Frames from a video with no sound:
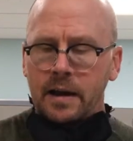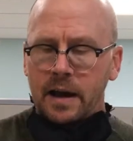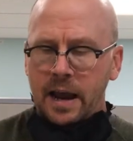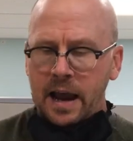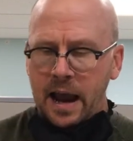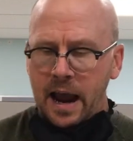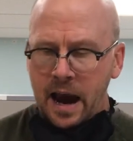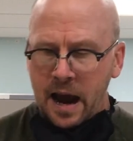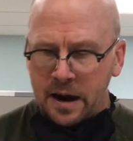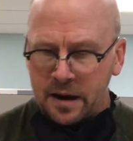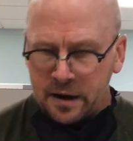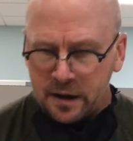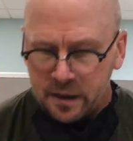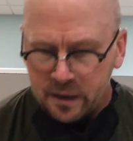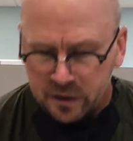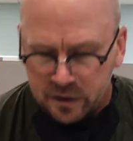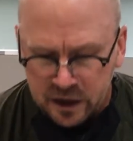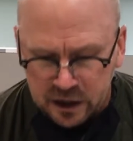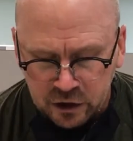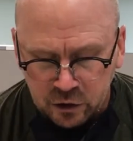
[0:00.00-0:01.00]
and
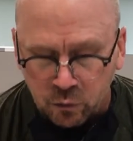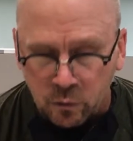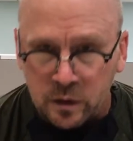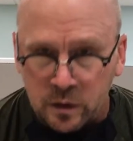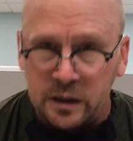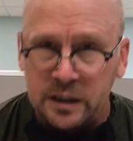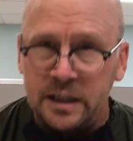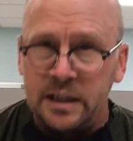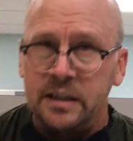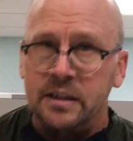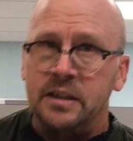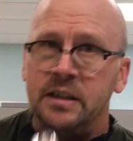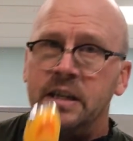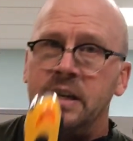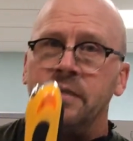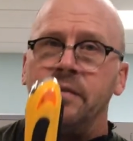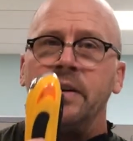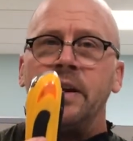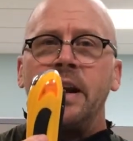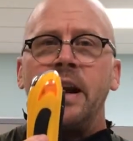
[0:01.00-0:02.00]
this really isn't
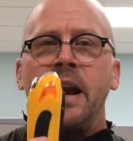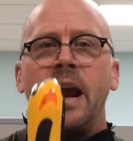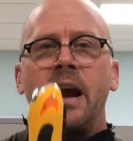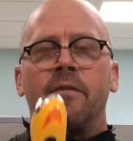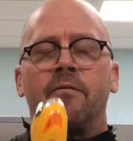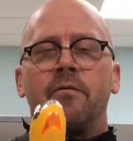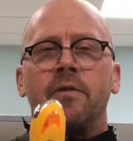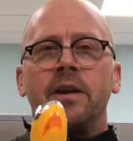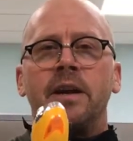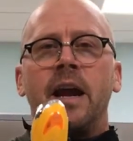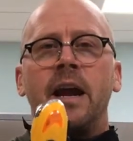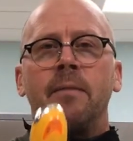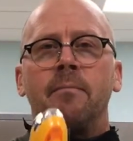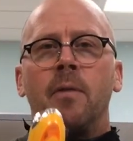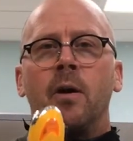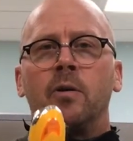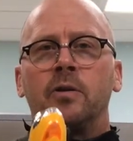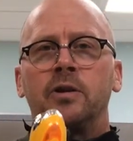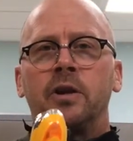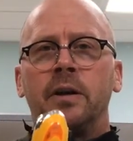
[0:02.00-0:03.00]
even an everyday
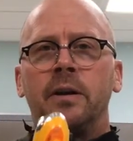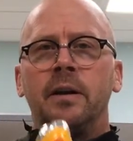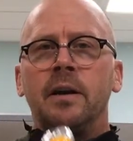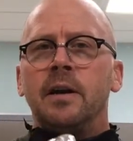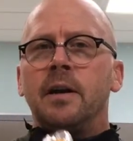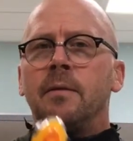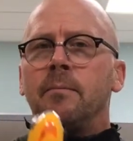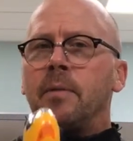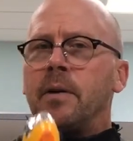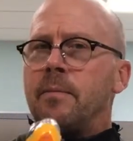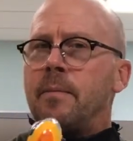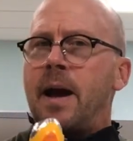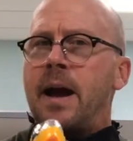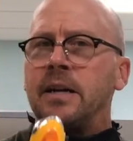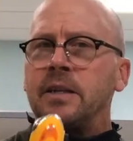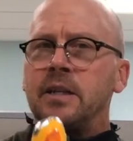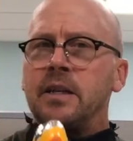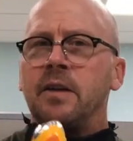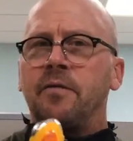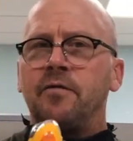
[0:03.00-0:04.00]
motion. But
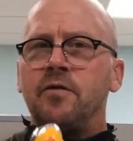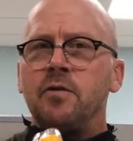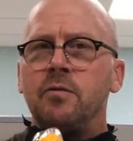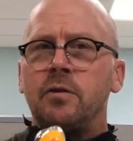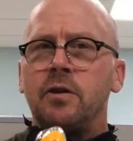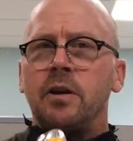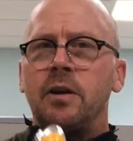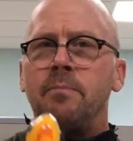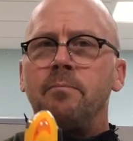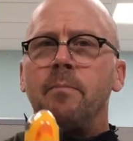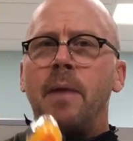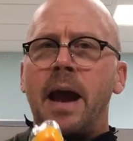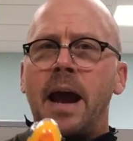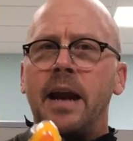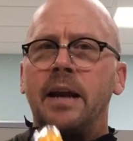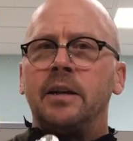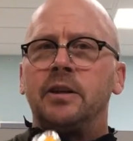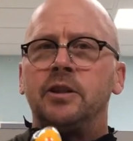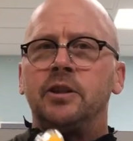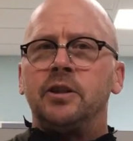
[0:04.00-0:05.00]
imagine if you could
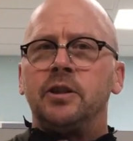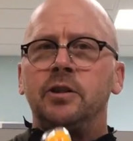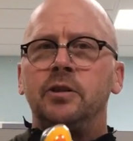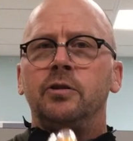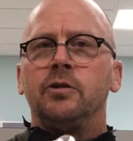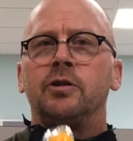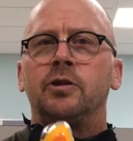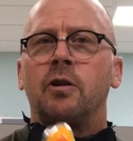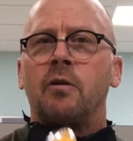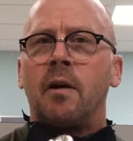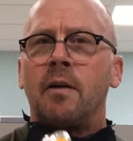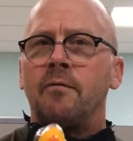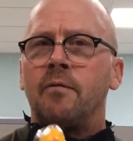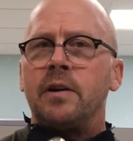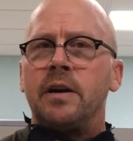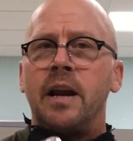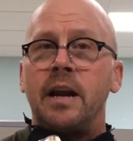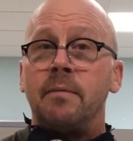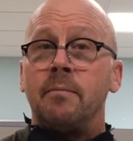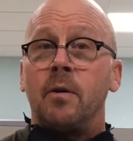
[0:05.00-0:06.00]
manage to use your
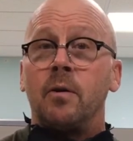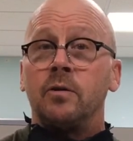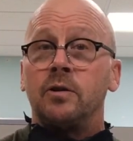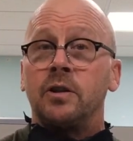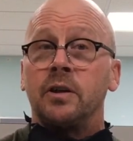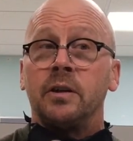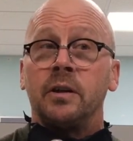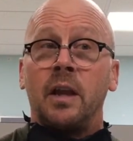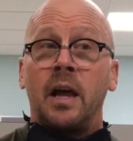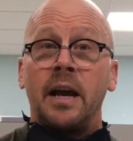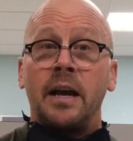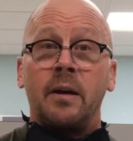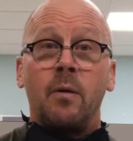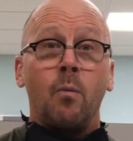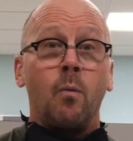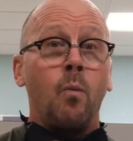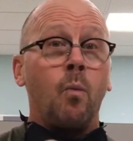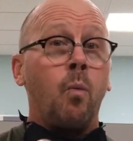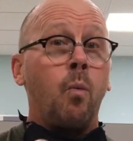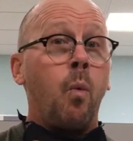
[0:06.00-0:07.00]
everyday motion like
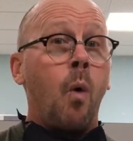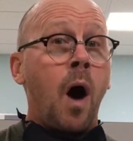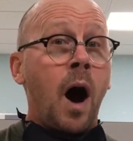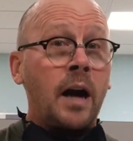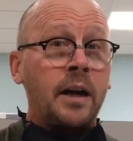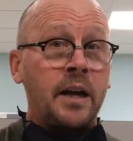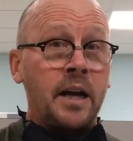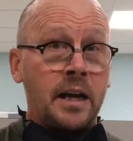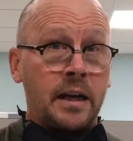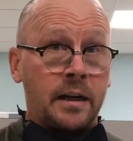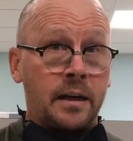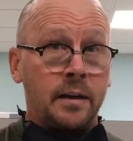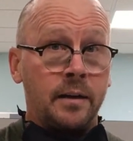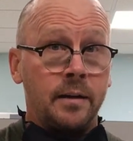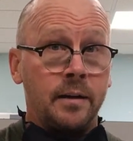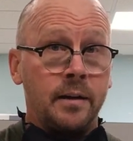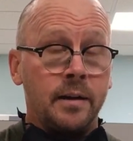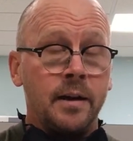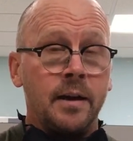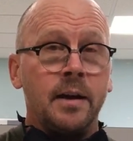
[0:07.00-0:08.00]
walking
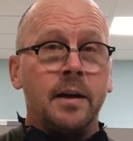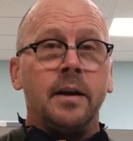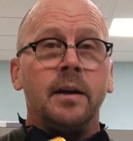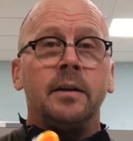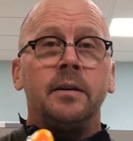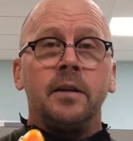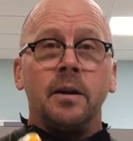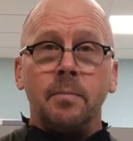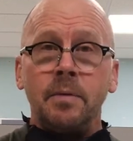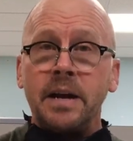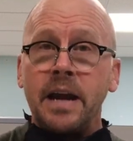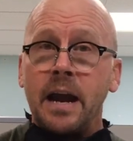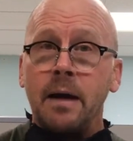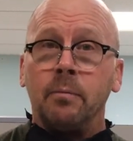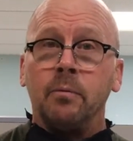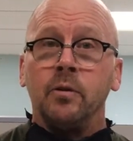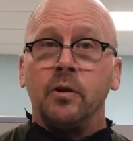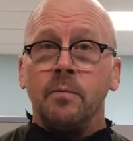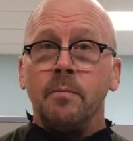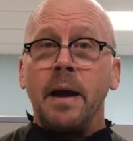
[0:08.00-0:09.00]
to be
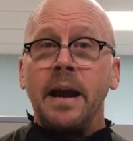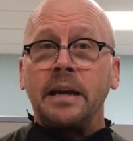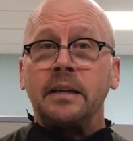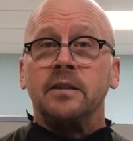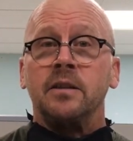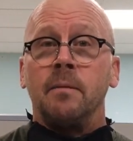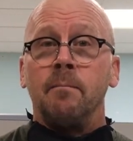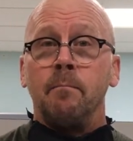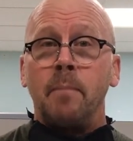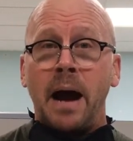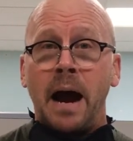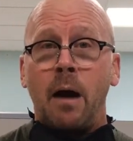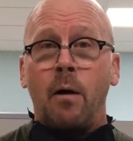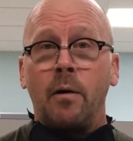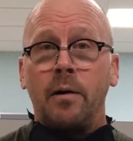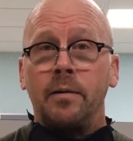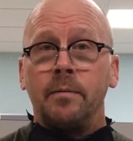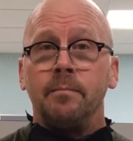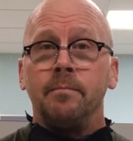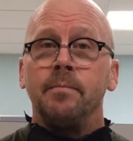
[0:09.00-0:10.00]
able to make some power.
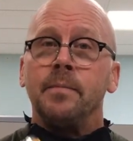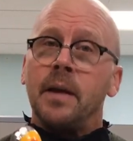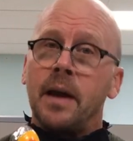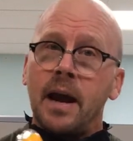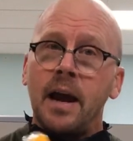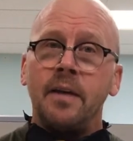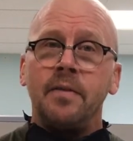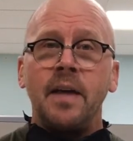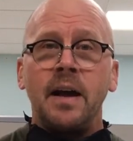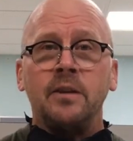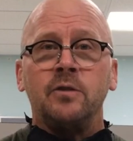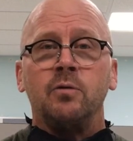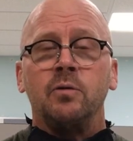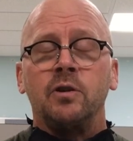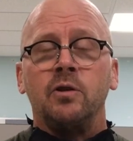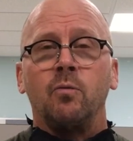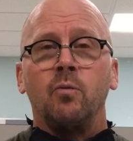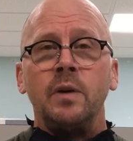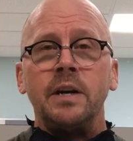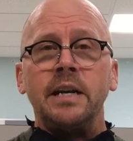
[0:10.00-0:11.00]
And that's what
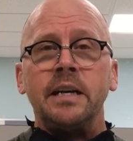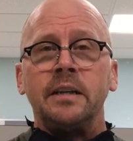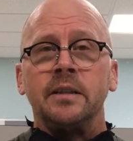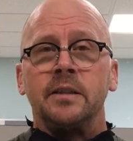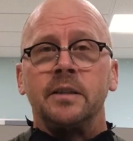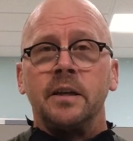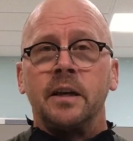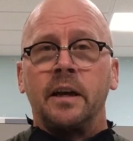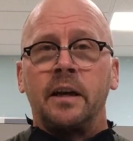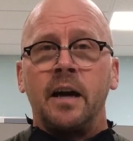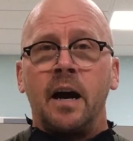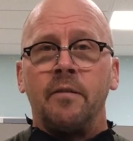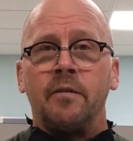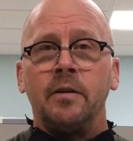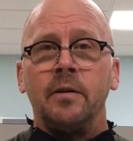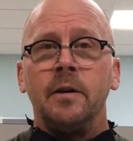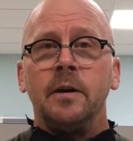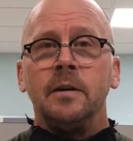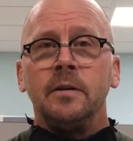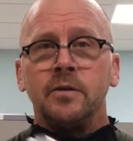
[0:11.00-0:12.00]
the reading is going to come.
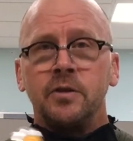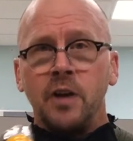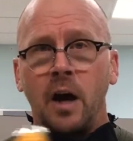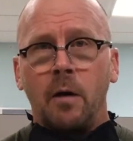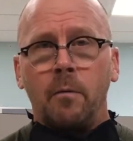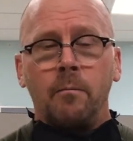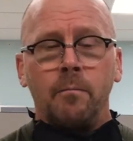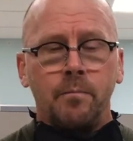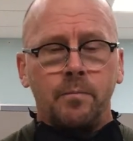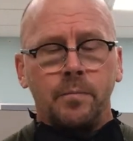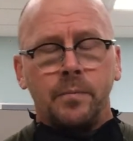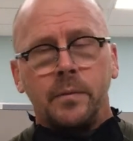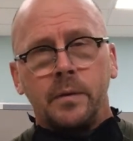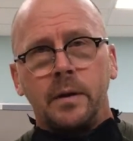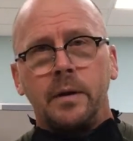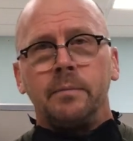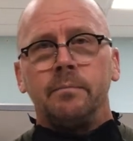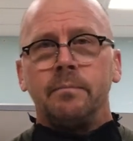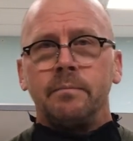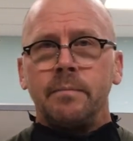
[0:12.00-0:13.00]
So,
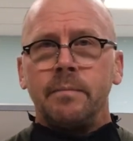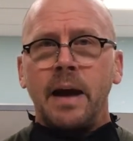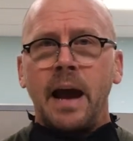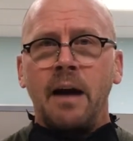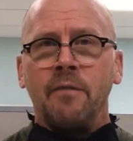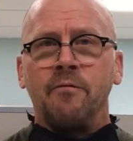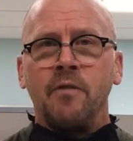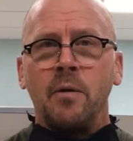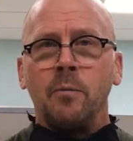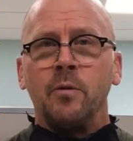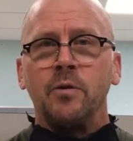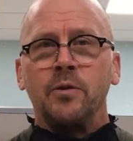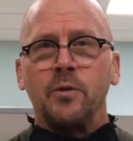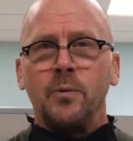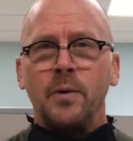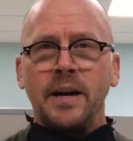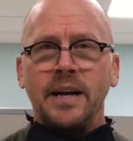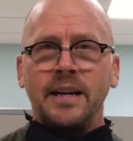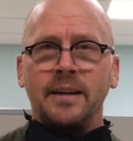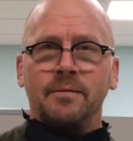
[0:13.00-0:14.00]
have fun with the
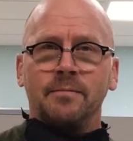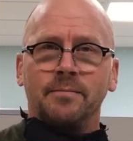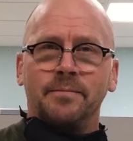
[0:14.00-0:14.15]
reading.